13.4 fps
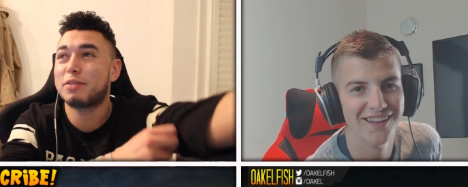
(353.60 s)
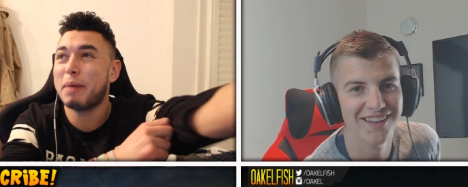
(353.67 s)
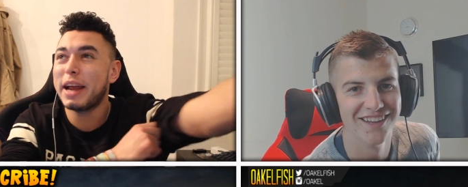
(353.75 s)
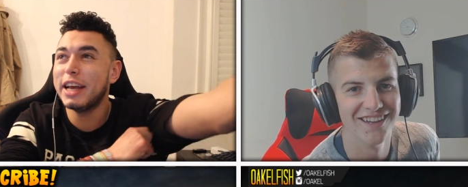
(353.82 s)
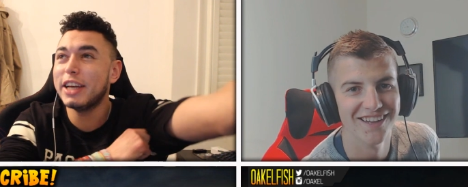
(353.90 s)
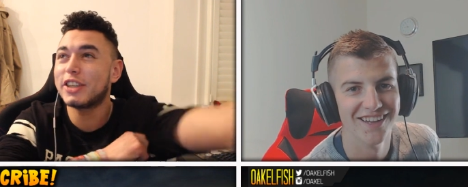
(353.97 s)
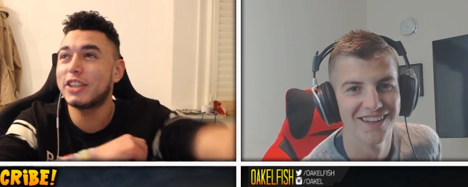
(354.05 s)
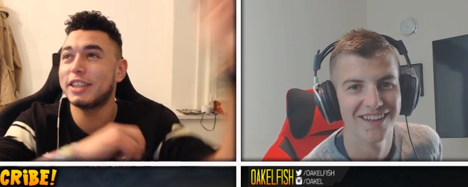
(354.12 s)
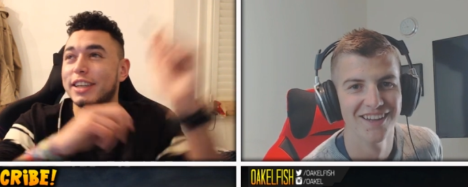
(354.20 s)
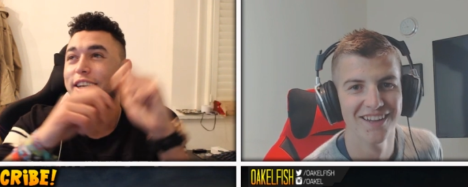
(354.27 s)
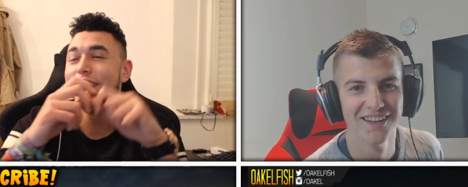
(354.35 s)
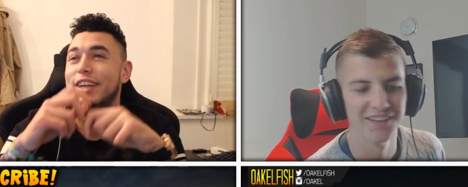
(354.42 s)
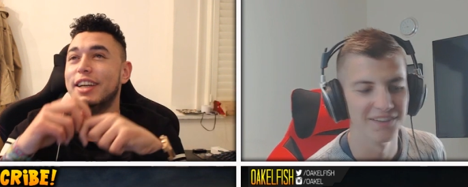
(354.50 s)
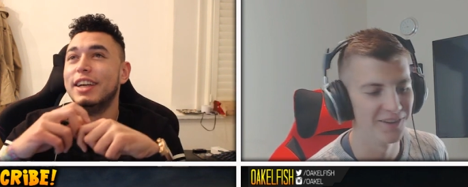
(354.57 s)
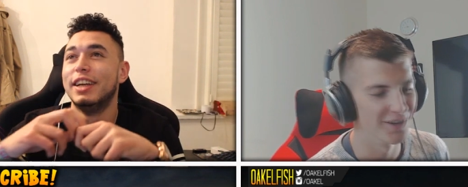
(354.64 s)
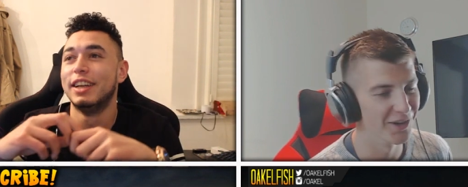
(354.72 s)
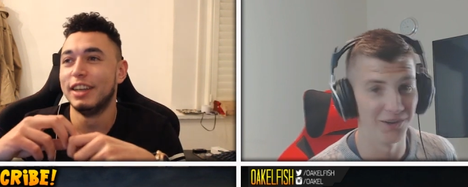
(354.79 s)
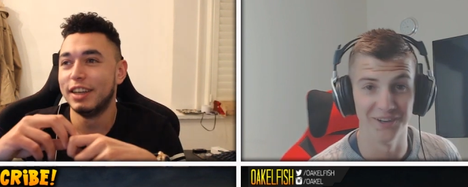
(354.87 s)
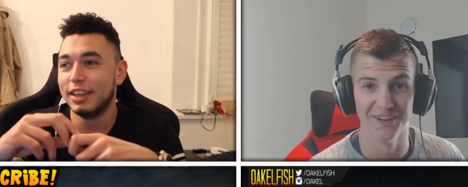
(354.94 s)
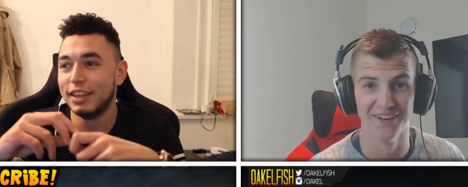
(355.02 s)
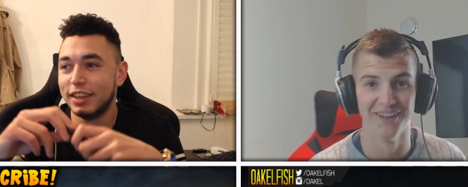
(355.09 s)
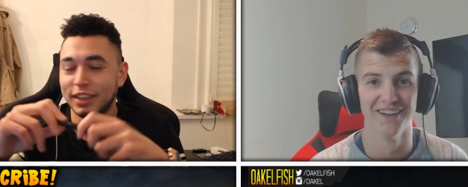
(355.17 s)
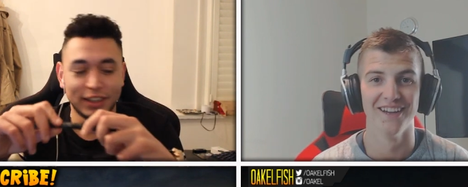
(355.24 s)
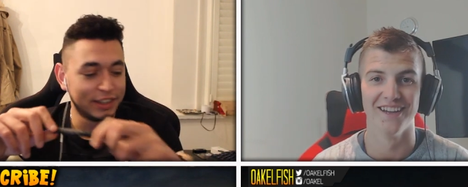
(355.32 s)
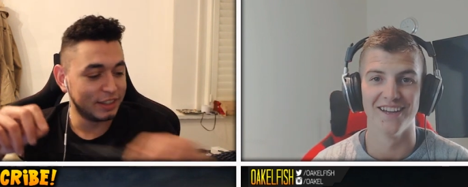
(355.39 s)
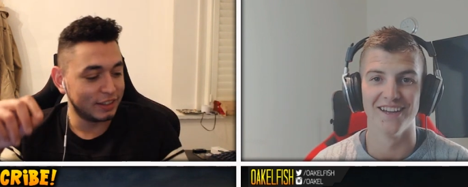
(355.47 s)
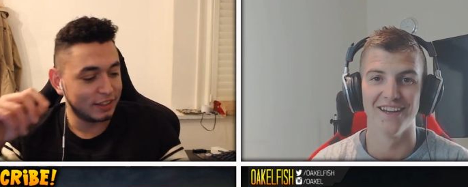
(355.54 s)
Speaker 1: Spanish?
Speaker 2: no.
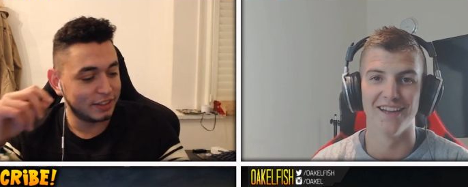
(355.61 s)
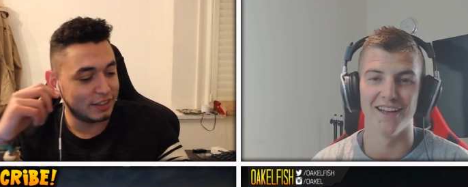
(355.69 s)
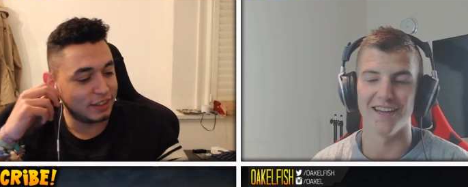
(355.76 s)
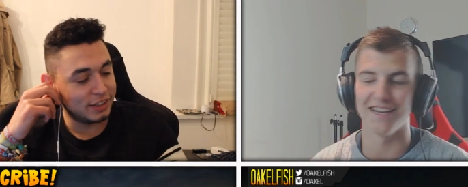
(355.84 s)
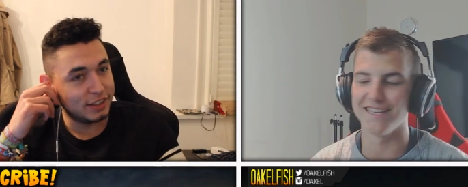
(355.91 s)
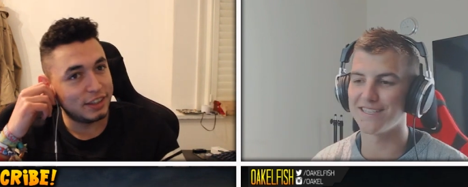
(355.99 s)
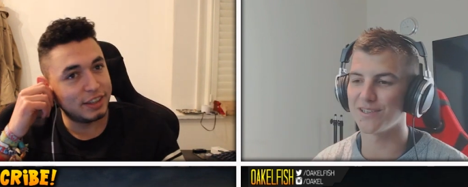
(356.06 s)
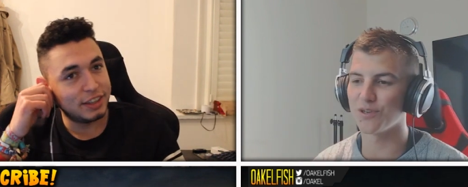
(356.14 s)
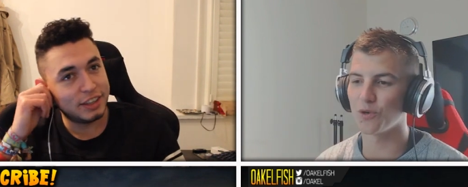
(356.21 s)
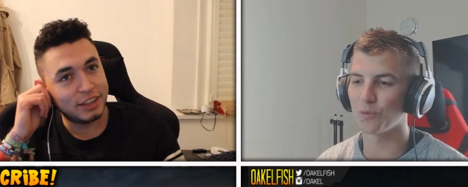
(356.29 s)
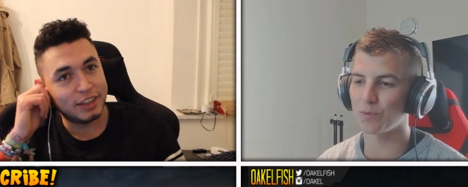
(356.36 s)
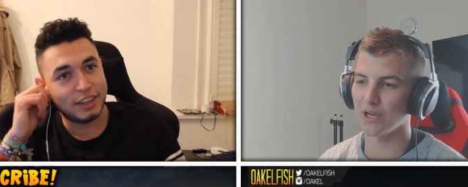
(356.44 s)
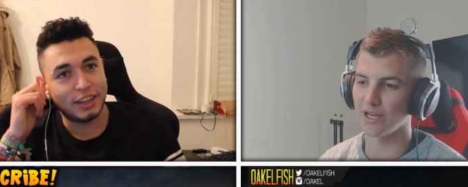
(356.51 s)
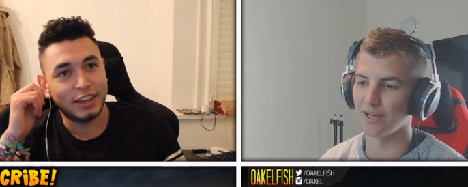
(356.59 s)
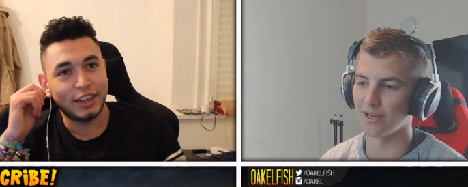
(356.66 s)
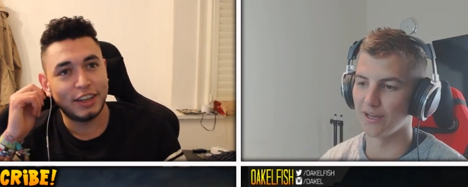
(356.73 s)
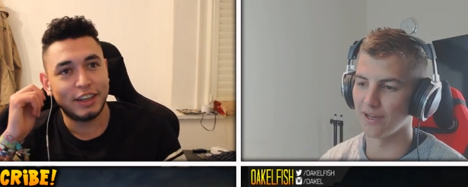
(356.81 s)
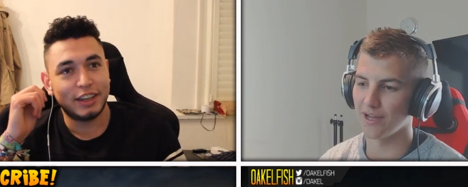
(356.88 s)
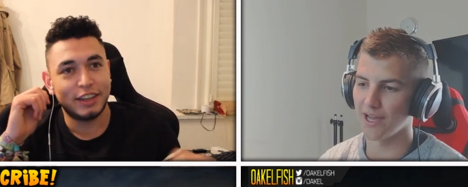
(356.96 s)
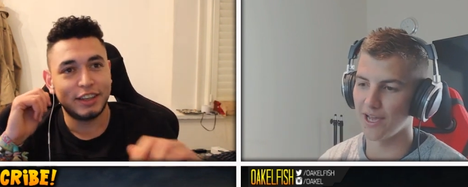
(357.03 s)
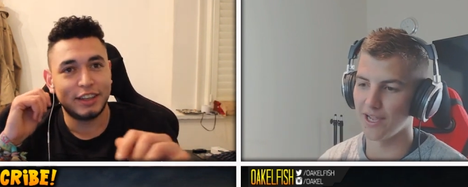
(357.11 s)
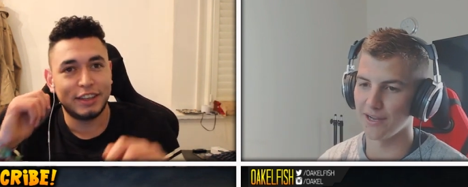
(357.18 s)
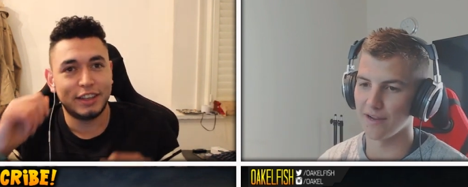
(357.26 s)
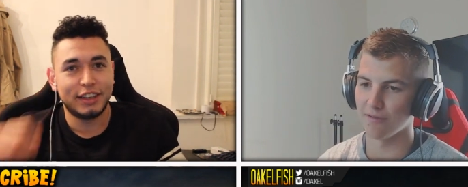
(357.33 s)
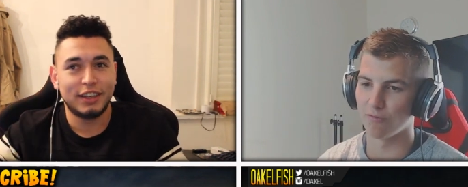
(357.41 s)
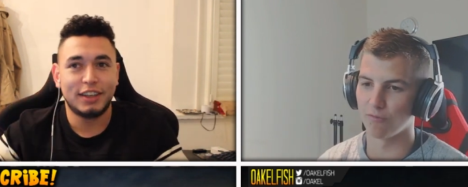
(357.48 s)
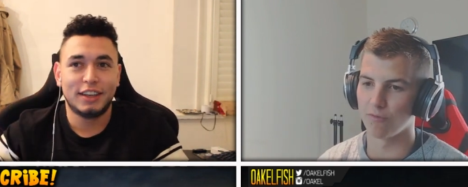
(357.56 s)
Is your player
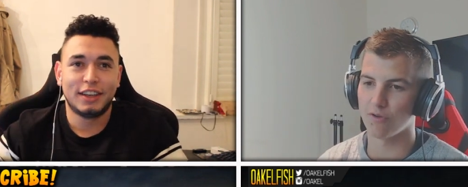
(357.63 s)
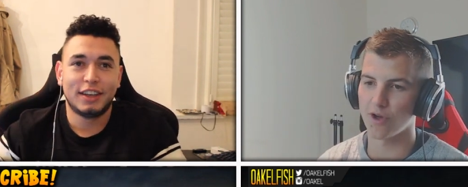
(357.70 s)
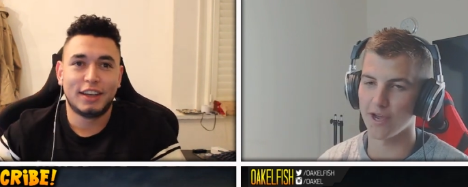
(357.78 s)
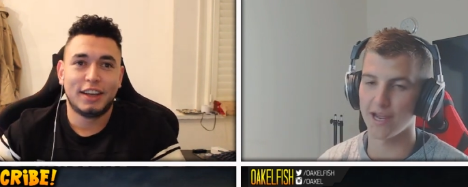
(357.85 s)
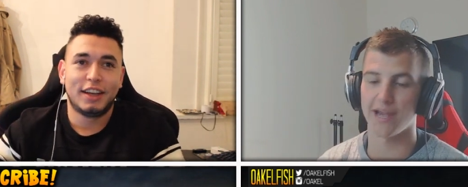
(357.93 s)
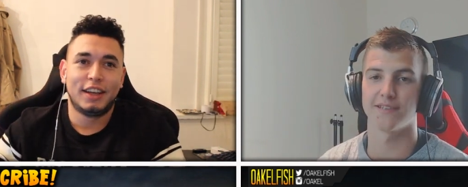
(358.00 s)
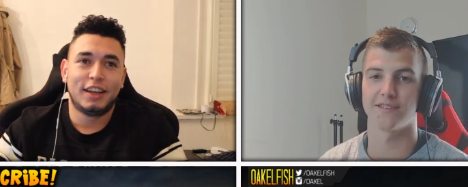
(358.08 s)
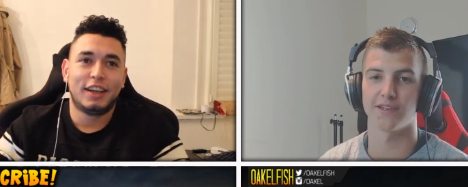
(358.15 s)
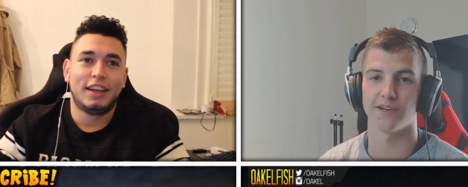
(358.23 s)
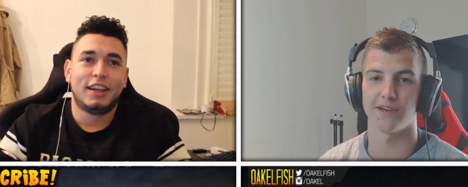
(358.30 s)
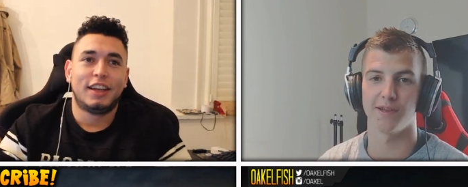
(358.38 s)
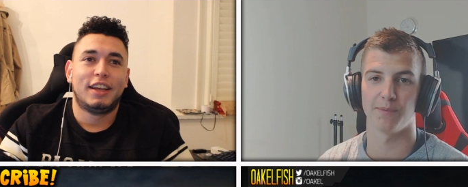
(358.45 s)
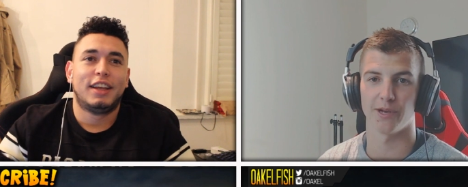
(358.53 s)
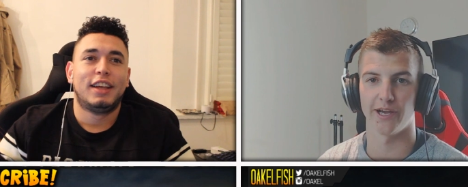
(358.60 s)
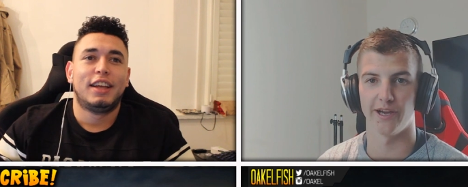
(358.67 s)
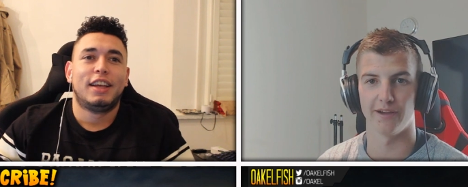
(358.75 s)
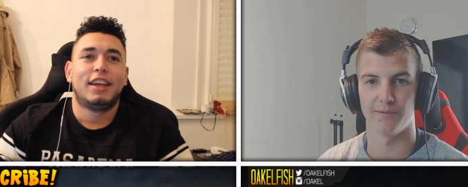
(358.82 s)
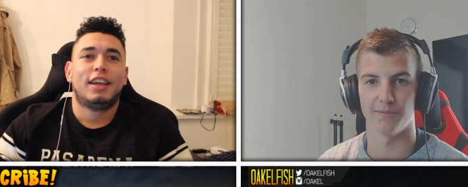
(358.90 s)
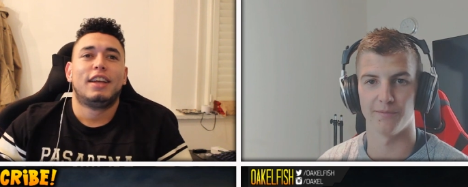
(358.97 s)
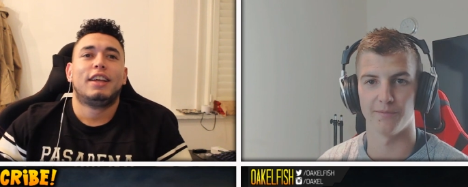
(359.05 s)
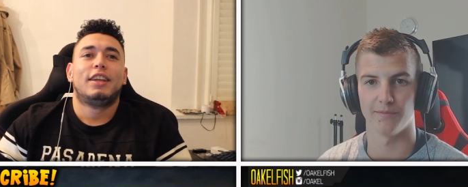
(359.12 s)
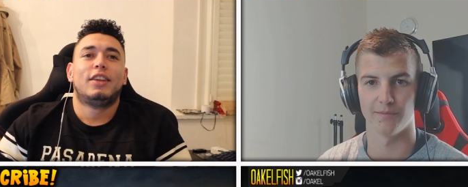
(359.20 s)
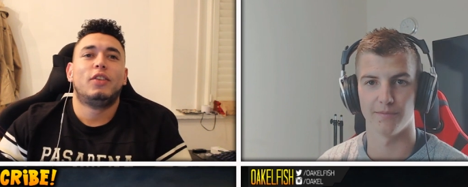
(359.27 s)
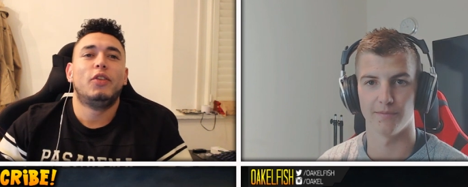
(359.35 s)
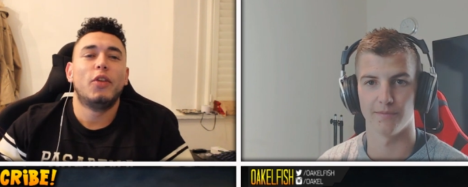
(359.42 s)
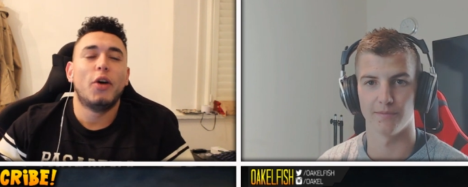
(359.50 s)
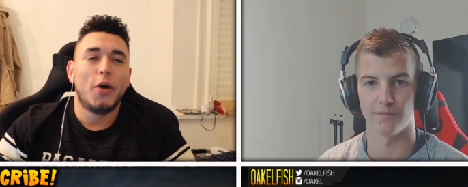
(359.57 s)
a right-hand sided player?
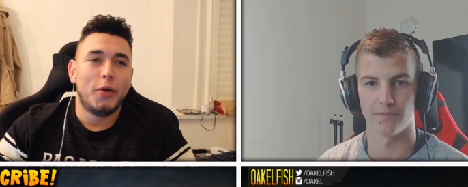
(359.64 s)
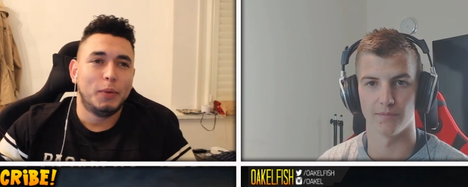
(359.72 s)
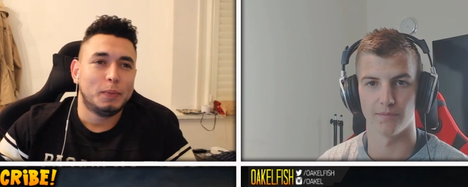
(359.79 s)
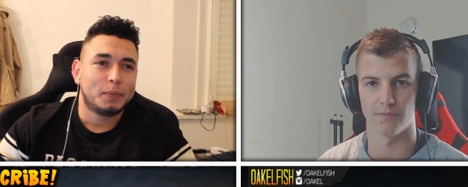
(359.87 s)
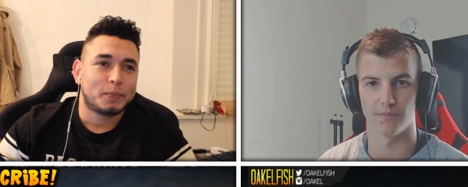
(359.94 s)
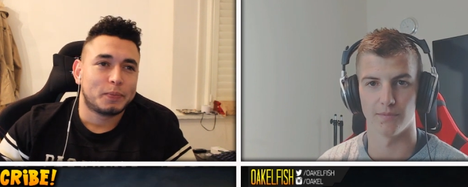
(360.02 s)
No.